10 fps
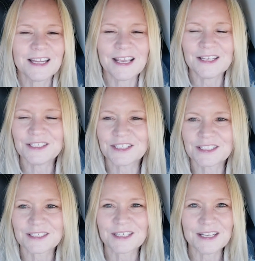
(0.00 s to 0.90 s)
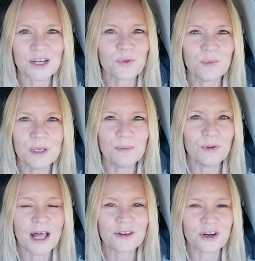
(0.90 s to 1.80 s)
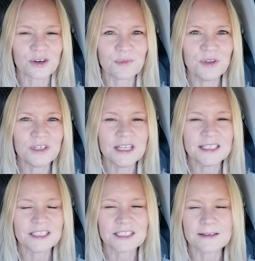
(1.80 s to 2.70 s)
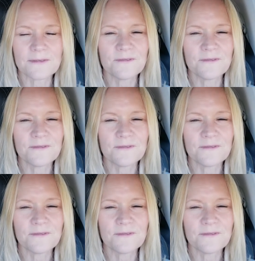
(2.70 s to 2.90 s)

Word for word: and just connect with people out in our community. It's just a